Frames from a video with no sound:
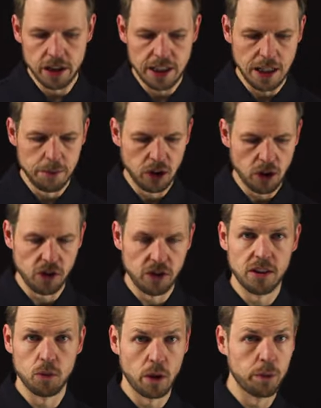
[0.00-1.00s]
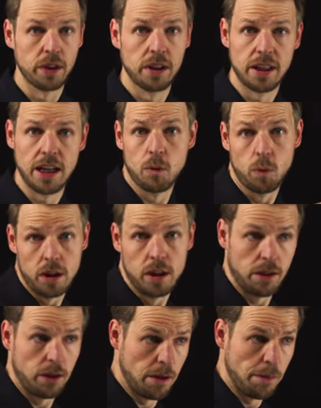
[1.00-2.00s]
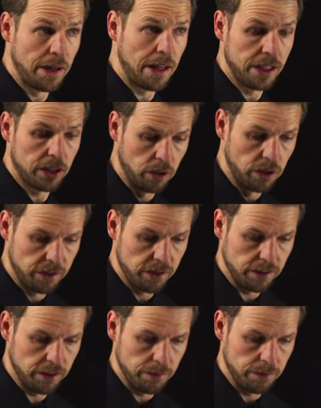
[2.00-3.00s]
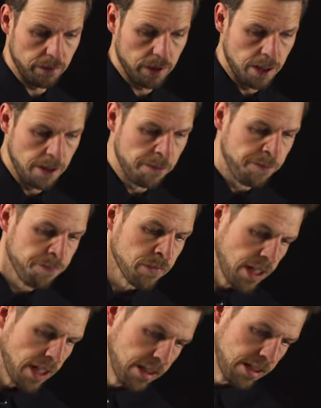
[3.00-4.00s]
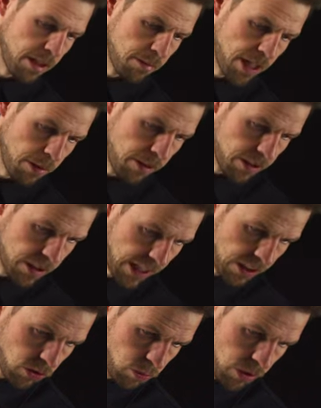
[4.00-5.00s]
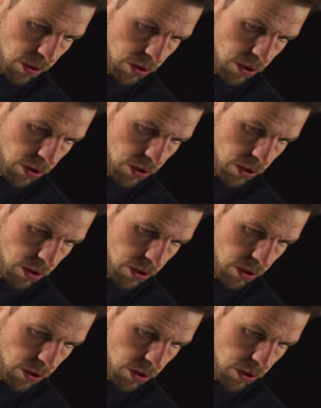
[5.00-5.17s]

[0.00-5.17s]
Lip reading: line because this is what we in the end will apply to the system. And then maybe the next one